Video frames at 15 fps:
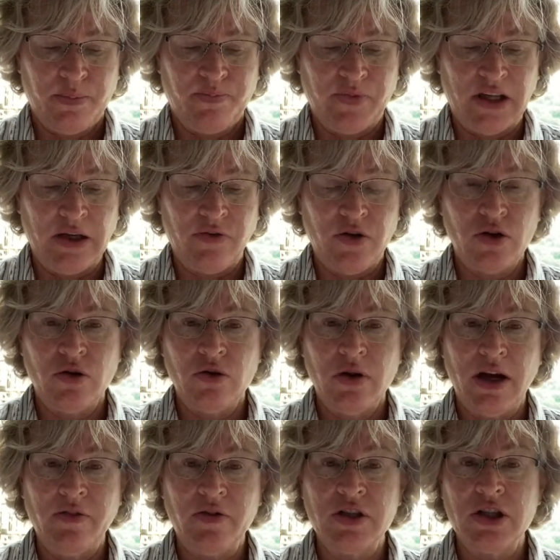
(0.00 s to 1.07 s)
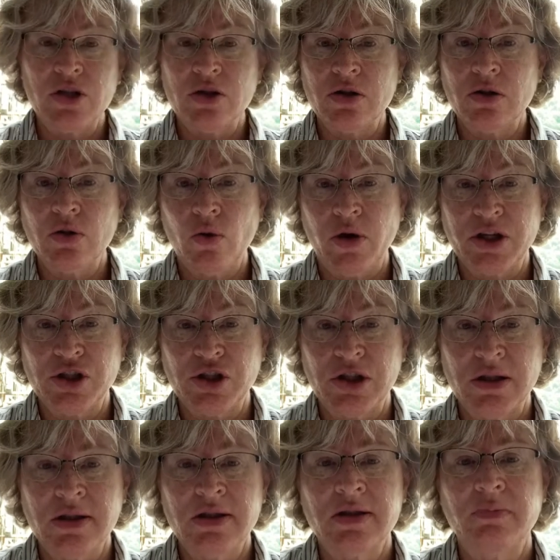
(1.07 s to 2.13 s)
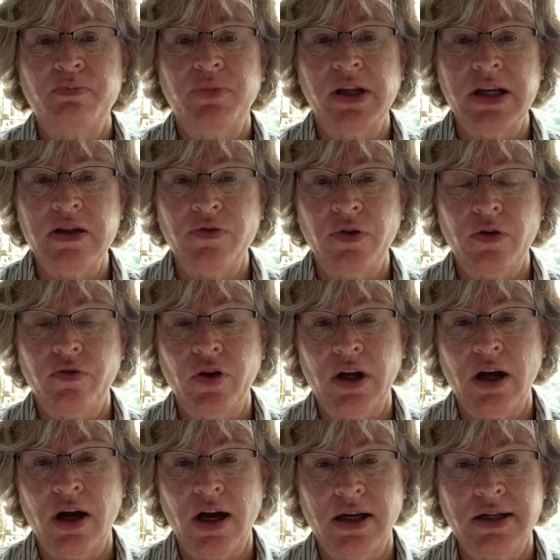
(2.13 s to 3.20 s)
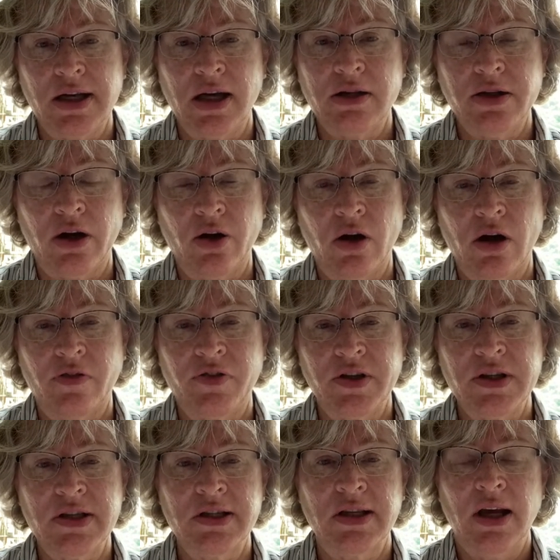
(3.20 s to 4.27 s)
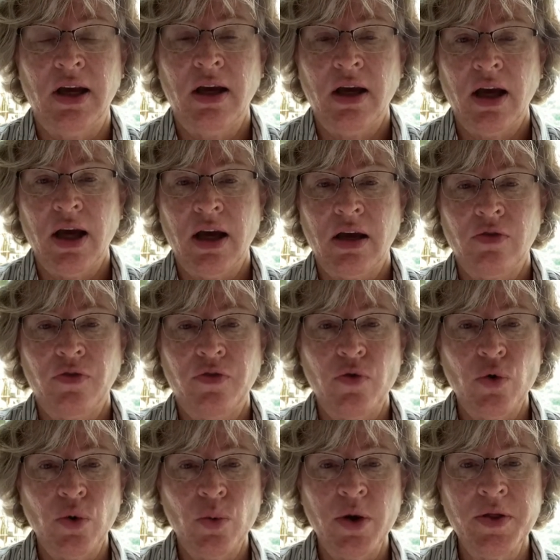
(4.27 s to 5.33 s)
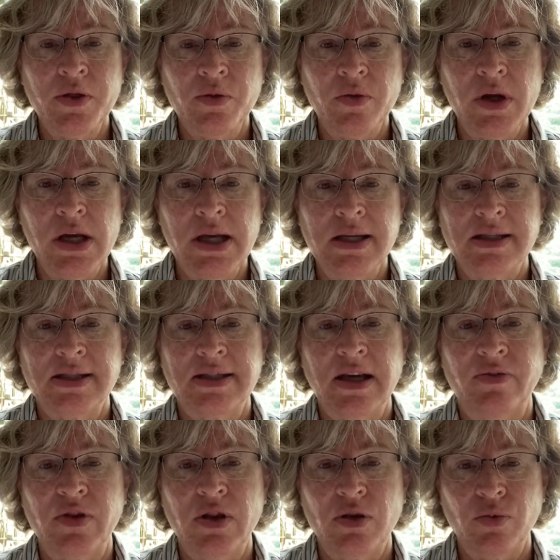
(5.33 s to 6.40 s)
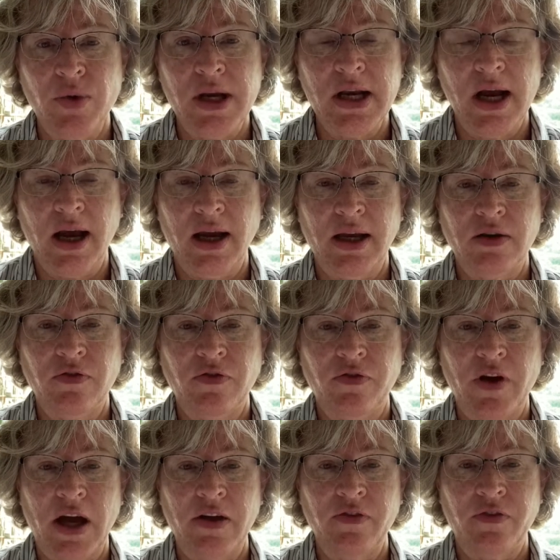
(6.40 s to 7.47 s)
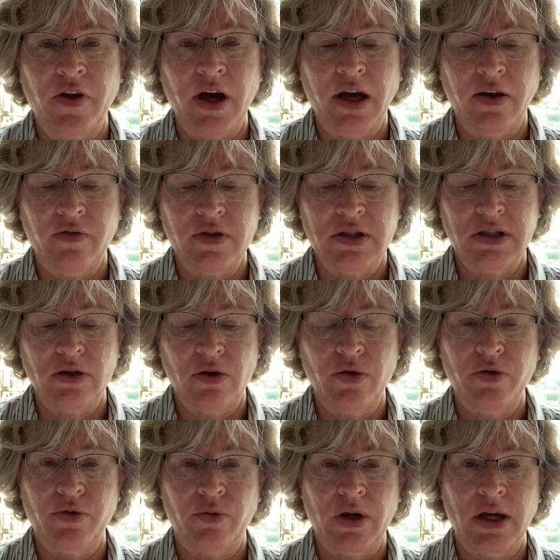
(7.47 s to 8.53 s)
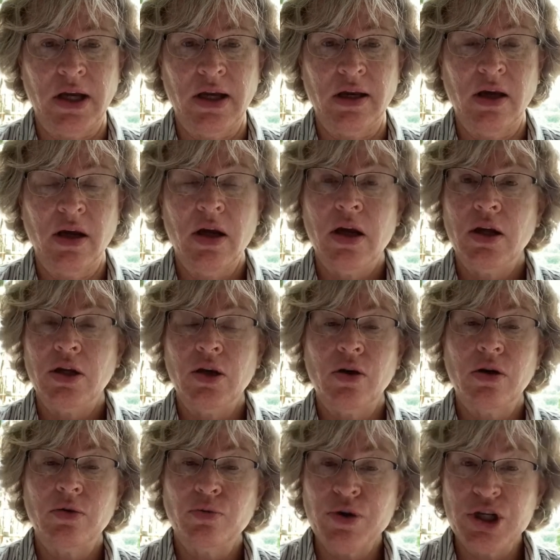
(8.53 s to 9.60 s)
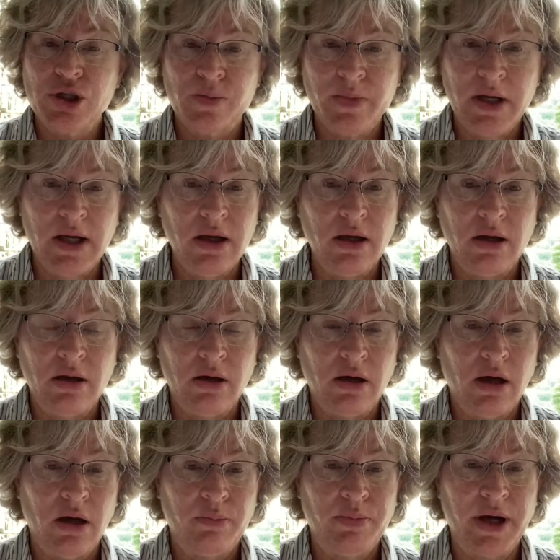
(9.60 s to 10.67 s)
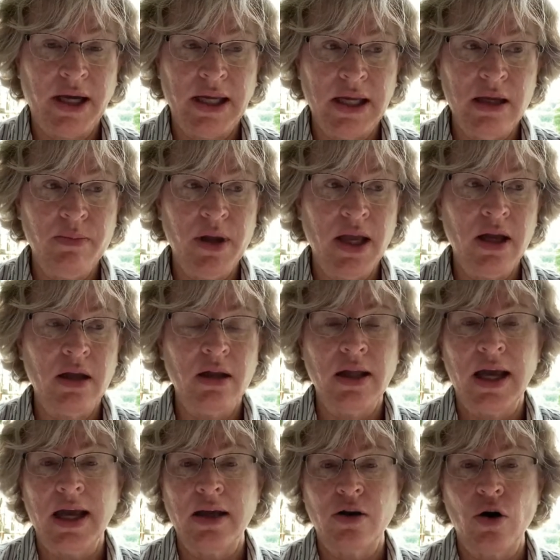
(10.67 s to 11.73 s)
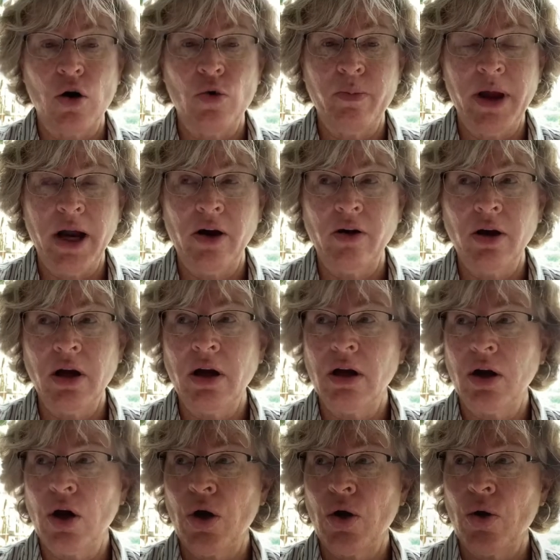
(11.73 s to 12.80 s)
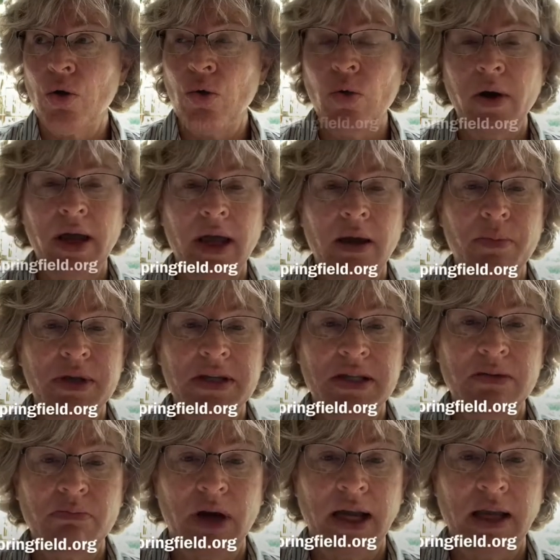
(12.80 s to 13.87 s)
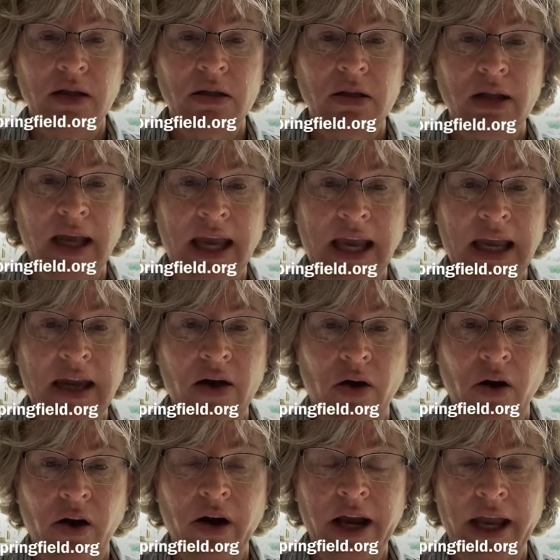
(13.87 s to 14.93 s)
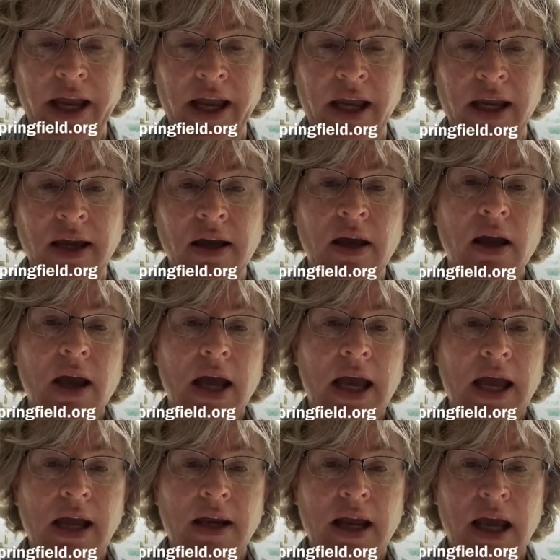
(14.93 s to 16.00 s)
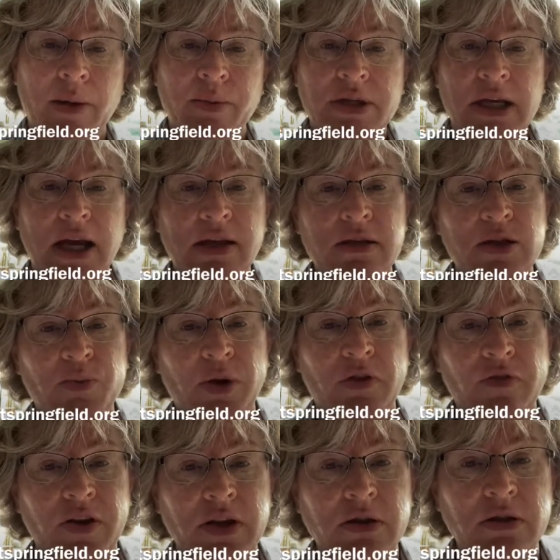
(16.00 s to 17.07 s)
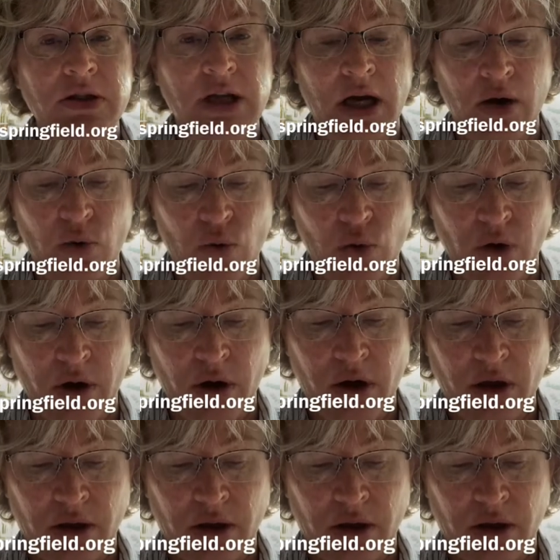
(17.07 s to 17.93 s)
If you do have additional questions, please feel free to contact our office at 413-739-5503. You can reach me by email at omara, O-M as in Michael, A-R-A, at habitatspringfield.org.